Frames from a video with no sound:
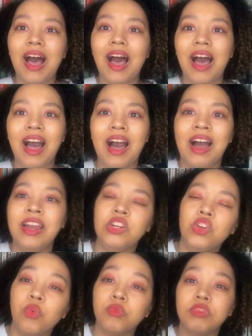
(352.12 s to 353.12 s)
I
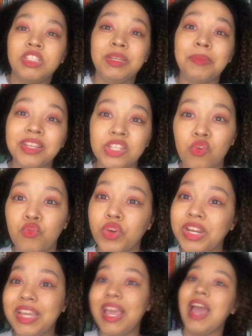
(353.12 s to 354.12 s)
don't see myself
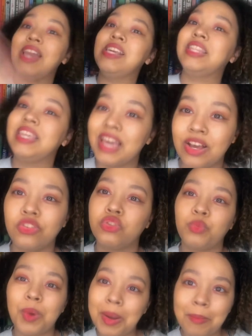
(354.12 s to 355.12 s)
reading anything else
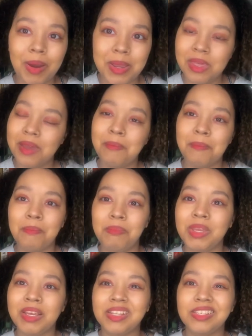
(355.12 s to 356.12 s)
written by them.
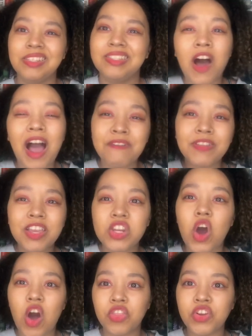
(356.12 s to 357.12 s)
Because I feel like an
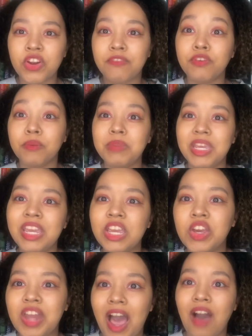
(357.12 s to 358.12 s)
author for me
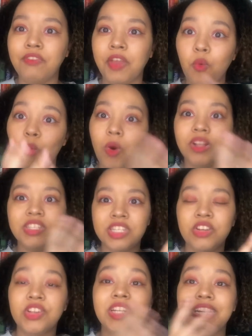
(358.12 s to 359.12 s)
could have like one
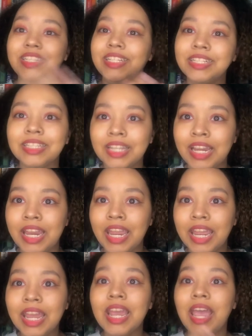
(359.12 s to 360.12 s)
series I didn't like,
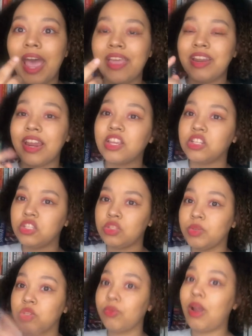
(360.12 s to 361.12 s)
and then I could
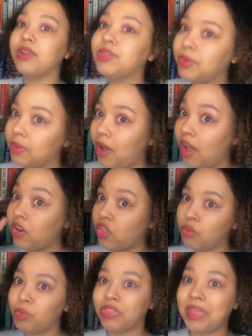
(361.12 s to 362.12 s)
switch around to another
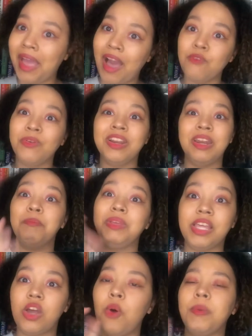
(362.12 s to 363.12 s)
book they have written and be
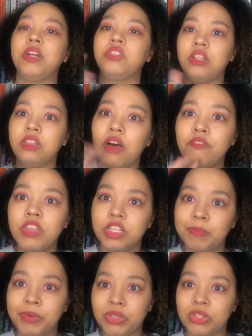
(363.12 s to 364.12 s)
like, oh my I love this
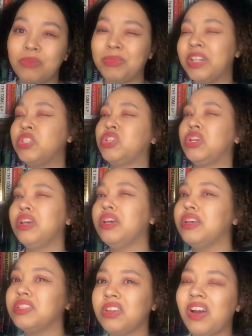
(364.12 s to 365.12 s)
book so much.
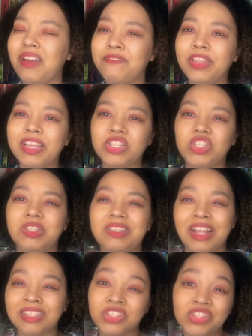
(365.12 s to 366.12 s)
So I feel like just
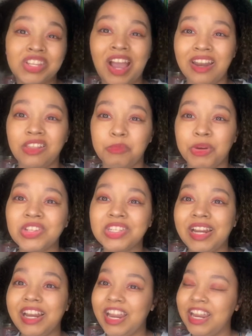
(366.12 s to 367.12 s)
that's just kind of the person
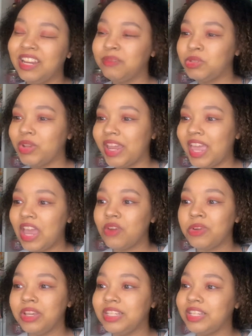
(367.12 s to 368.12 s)
I am. So I can't
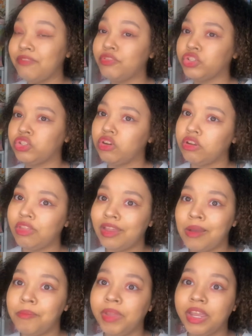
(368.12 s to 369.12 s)
really say for sure that
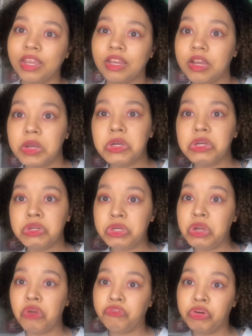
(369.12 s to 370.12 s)
I'm like
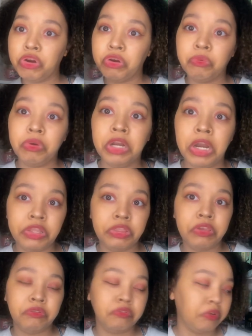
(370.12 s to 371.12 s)
never gonna read anything from